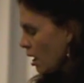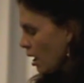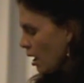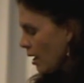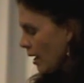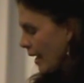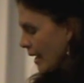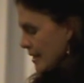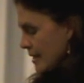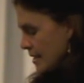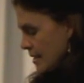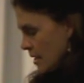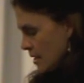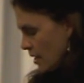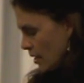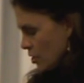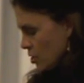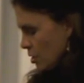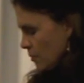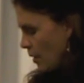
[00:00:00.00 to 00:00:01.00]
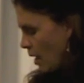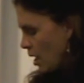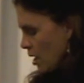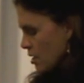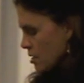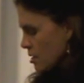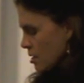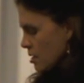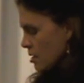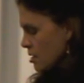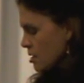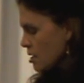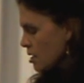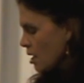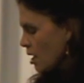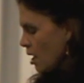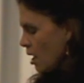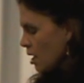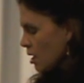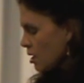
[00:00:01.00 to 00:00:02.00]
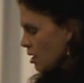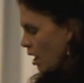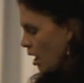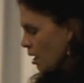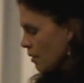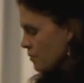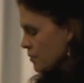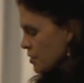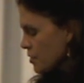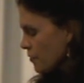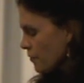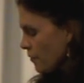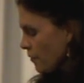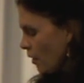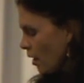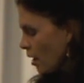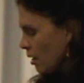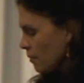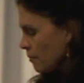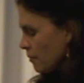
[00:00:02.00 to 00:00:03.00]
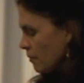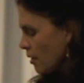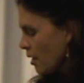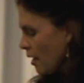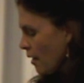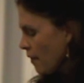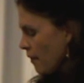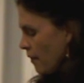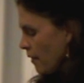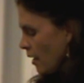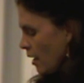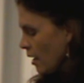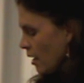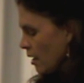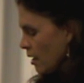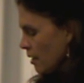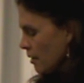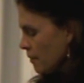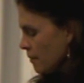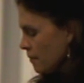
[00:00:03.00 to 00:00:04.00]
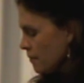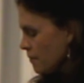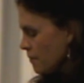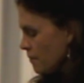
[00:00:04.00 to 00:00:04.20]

adductor pollicis, comes from the